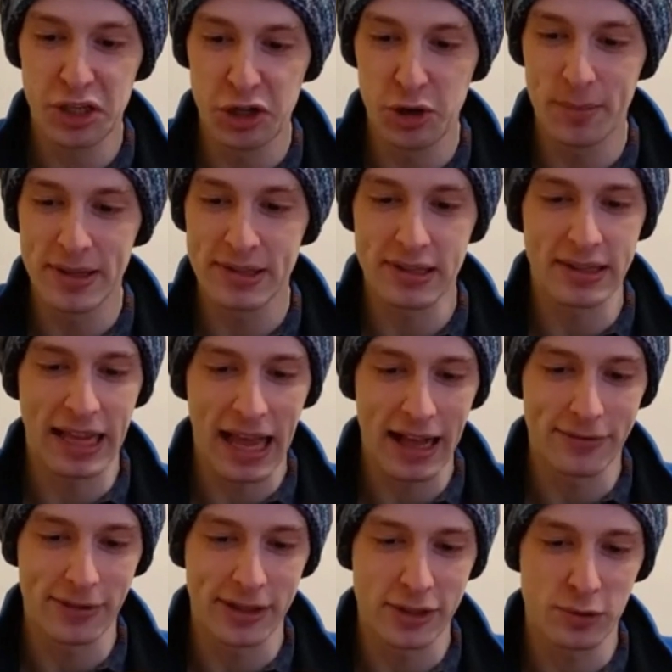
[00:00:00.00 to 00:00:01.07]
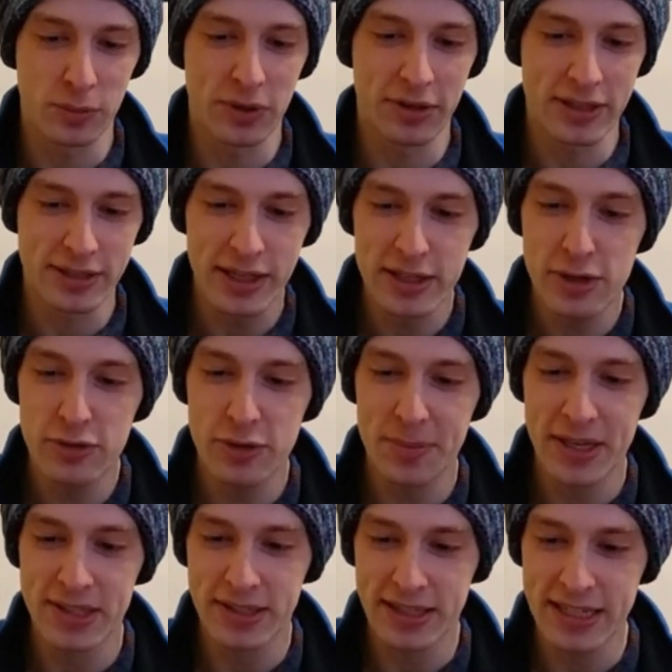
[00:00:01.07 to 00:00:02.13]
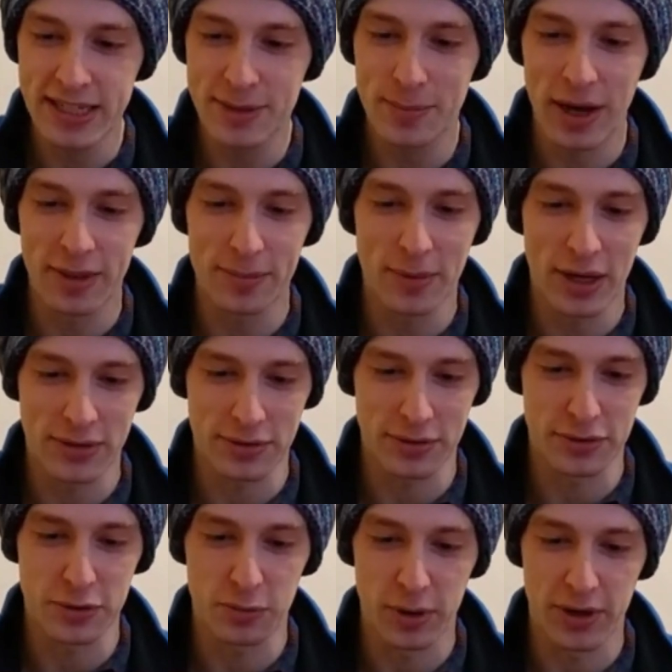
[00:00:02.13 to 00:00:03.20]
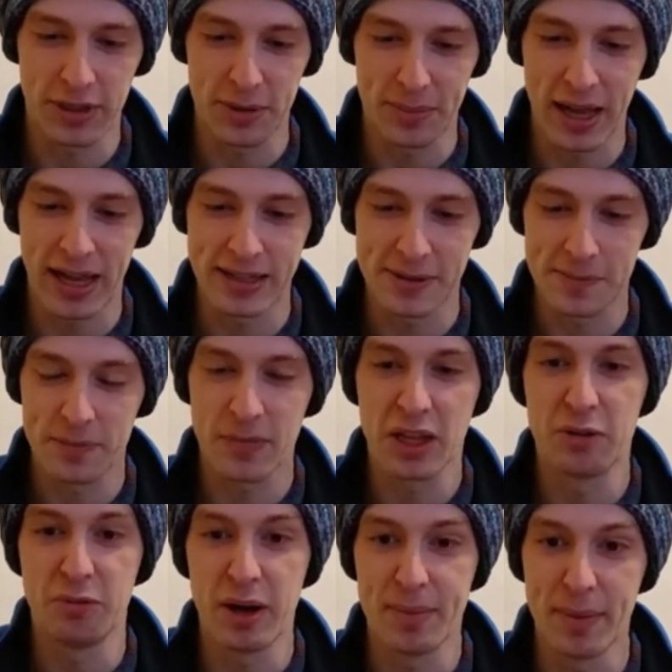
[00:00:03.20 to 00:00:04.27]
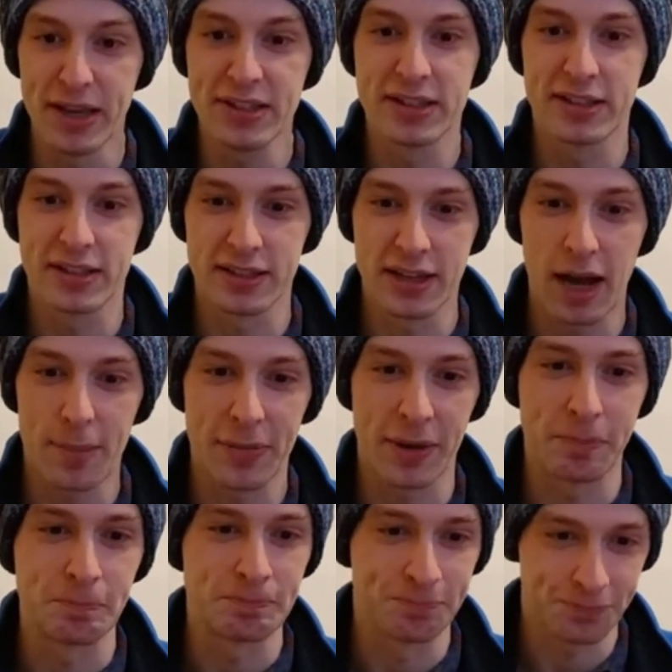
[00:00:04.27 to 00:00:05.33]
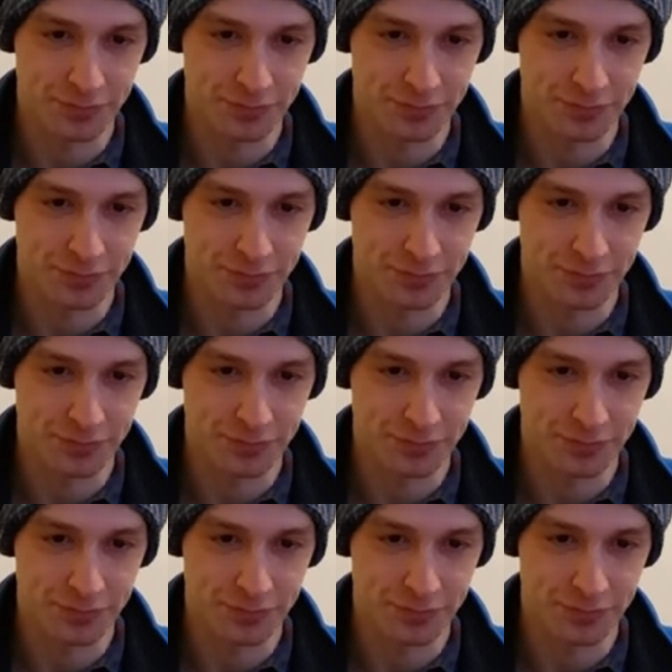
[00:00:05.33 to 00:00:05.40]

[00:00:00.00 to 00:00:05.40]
humans, and halflings will continue to be seized by the monsters to work in the mines. We must stop them.